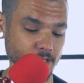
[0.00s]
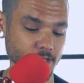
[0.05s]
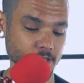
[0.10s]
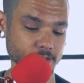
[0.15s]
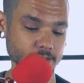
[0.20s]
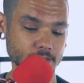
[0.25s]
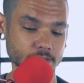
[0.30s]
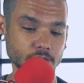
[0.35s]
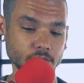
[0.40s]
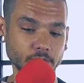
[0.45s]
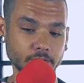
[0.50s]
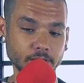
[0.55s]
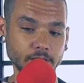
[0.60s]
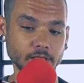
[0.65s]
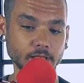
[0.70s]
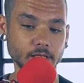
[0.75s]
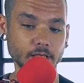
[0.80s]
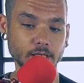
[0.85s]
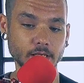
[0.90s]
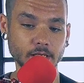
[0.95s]
like to do
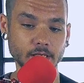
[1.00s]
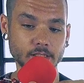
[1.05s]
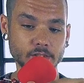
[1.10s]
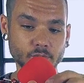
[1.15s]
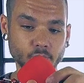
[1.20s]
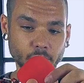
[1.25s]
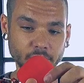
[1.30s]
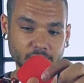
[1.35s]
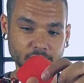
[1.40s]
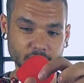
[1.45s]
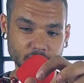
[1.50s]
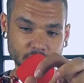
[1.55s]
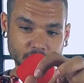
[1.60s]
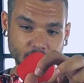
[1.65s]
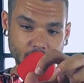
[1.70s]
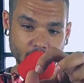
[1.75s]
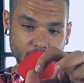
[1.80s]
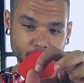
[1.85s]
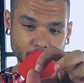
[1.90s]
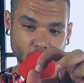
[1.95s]
it is with the
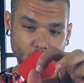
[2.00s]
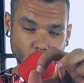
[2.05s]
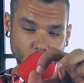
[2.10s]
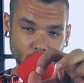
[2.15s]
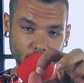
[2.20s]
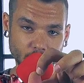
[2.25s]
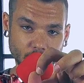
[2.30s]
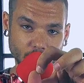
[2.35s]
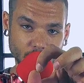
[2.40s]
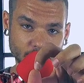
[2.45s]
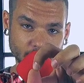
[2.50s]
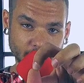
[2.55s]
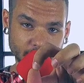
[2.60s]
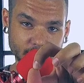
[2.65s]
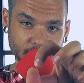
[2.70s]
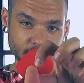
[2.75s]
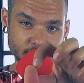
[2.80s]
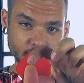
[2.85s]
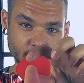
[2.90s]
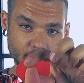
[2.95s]
top corner, like
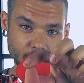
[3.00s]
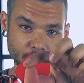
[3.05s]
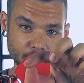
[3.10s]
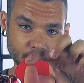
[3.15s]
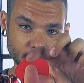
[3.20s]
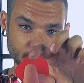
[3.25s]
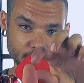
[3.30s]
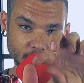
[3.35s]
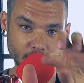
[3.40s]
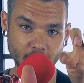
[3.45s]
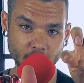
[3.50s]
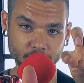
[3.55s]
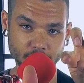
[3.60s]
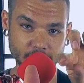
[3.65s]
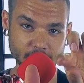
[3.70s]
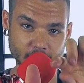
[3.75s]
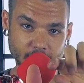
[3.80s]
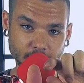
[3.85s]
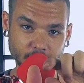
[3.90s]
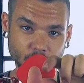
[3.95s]
the top
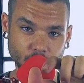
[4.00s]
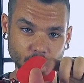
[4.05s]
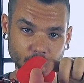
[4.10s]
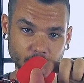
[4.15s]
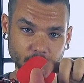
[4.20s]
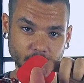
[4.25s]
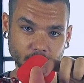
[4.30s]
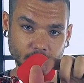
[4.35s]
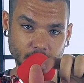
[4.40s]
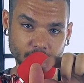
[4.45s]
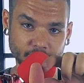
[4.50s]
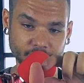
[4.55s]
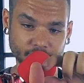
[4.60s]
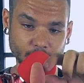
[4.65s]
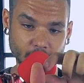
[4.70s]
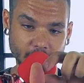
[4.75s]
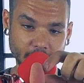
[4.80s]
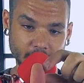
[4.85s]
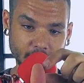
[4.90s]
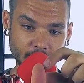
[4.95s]
outside corner of
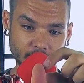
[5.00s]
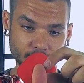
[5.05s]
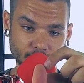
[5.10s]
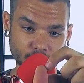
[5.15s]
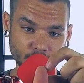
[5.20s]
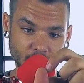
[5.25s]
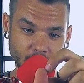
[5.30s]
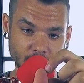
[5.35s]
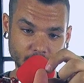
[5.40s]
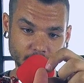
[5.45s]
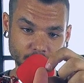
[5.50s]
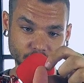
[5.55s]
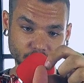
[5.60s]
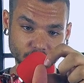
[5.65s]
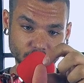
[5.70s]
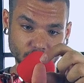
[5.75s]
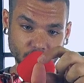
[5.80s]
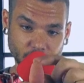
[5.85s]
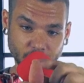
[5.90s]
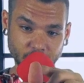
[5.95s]
my
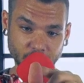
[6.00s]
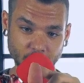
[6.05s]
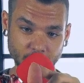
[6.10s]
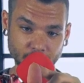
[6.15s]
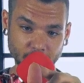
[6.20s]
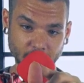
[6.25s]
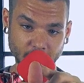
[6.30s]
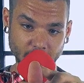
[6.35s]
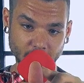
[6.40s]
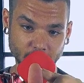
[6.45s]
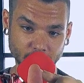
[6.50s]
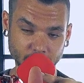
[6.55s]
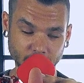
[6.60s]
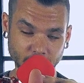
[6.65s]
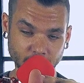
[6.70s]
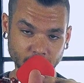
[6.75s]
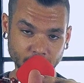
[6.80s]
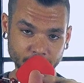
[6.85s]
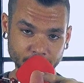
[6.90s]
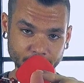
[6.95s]
thumbnail,
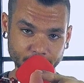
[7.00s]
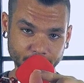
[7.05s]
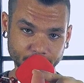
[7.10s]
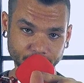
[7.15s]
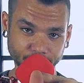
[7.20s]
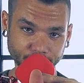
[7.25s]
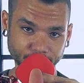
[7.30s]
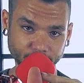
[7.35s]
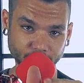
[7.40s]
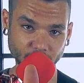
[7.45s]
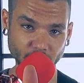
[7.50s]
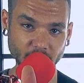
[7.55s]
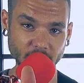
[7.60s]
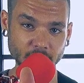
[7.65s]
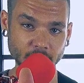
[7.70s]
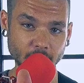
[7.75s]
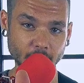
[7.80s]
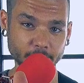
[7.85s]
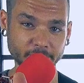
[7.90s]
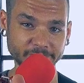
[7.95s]

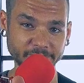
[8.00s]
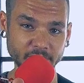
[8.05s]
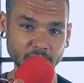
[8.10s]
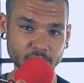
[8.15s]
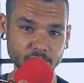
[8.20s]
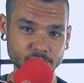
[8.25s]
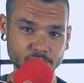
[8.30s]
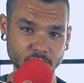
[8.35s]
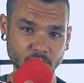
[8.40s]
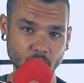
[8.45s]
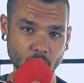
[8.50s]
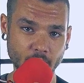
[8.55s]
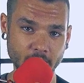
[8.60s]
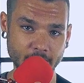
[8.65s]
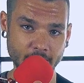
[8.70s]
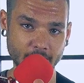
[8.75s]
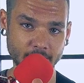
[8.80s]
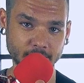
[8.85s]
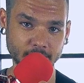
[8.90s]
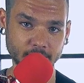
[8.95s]
A couple videos ago I
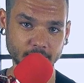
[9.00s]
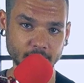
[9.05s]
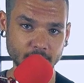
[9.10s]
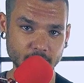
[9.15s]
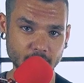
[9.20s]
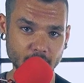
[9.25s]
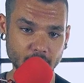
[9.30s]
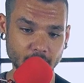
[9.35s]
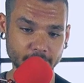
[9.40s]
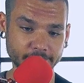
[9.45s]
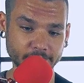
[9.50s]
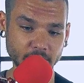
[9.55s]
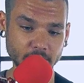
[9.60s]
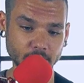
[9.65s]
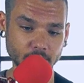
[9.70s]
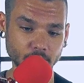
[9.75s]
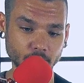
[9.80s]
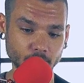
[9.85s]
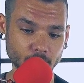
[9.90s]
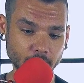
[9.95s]
had a
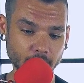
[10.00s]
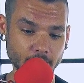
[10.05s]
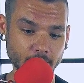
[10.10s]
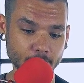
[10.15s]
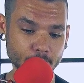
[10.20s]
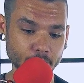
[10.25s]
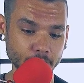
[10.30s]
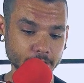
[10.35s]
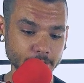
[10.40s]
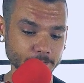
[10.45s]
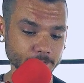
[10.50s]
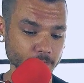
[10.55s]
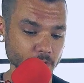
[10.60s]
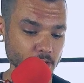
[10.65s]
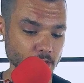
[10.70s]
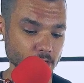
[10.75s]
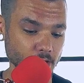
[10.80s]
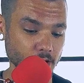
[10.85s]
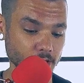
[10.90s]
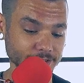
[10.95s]
video where I put
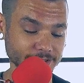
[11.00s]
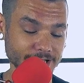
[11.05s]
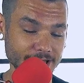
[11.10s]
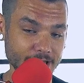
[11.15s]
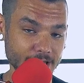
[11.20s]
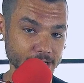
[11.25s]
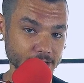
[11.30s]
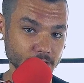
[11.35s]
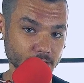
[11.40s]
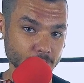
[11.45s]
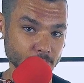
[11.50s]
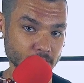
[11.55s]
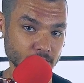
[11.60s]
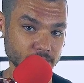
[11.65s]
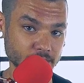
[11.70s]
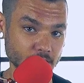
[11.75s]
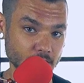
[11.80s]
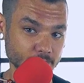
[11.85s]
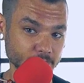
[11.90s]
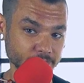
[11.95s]
a line on my
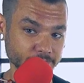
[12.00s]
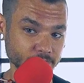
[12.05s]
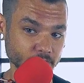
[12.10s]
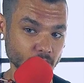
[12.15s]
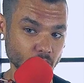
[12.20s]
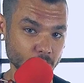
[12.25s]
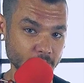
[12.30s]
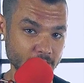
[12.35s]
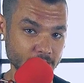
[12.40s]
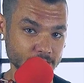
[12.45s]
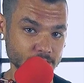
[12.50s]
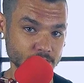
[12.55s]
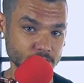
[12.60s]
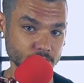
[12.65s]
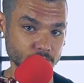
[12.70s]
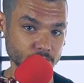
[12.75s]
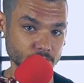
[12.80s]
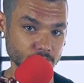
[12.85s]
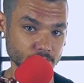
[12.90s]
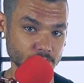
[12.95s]
thumb. If you go back to